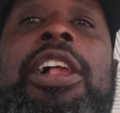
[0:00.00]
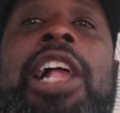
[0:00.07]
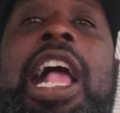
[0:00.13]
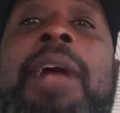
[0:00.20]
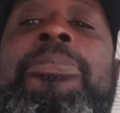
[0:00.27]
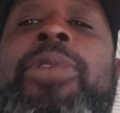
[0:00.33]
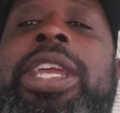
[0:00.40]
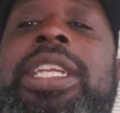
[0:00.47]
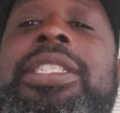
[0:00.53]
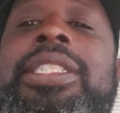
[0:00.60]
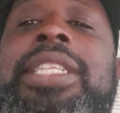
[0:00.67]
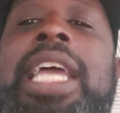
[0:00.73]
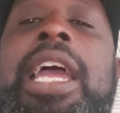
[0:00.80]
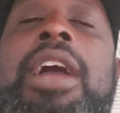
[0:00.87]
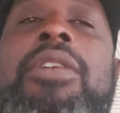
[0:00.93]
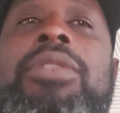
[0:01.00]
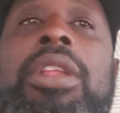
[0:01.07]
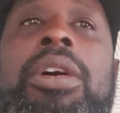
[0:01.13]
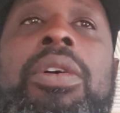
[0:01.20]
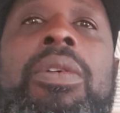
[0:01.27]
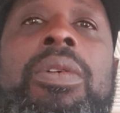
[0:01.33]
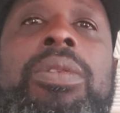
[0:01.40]
I'm getting
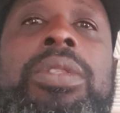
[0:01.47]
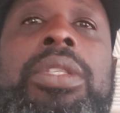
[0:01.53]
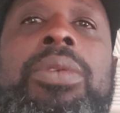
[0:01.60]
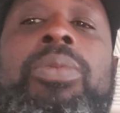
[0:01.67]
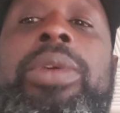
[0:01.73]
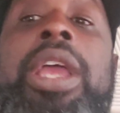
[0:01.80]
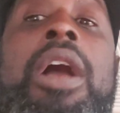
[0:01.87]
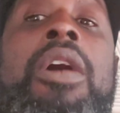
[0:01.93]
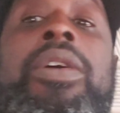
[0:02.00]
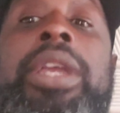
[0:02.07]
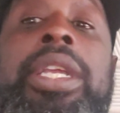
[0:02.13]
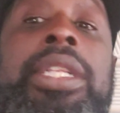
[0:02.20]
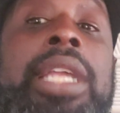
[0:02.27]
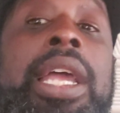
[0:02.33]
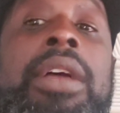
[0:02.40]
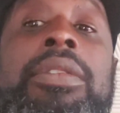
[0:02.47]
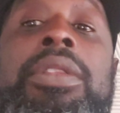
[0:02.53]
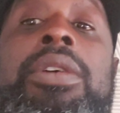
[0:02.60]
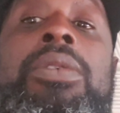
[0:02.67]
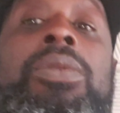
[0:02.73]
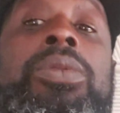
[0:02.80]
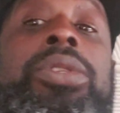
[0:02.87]
downloads. We all get
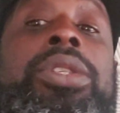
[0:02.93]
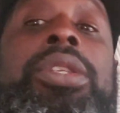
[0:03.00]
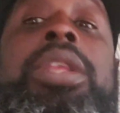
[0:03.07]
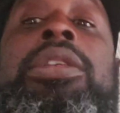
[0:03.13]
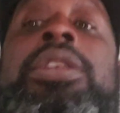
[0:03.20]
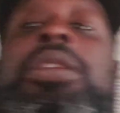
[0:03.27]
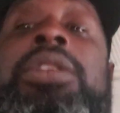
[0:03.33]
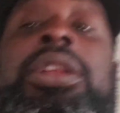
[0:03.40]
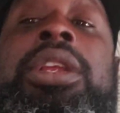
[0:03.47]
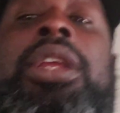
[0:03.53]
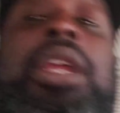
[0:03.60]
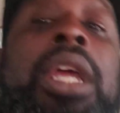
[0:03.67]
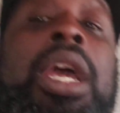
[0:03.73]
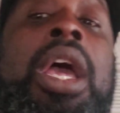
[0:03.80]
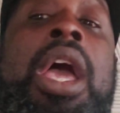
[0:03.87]
downloads.